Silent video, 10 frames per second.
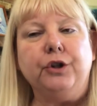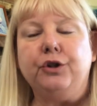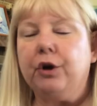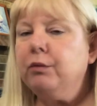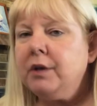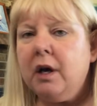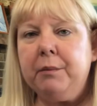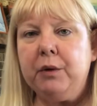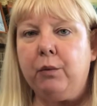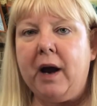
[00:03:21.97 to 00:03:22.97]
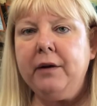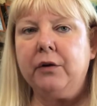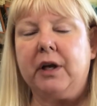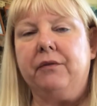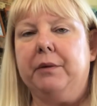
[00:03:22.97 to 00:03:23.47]
don't tell me why you're
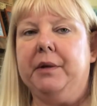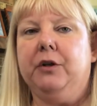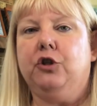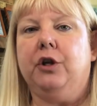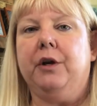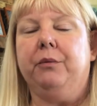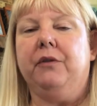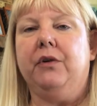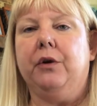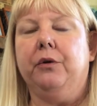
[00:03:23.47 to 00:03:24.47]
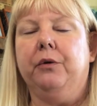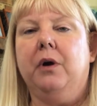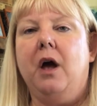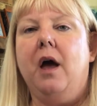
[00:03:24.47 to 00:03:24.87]
giving me a shitty review.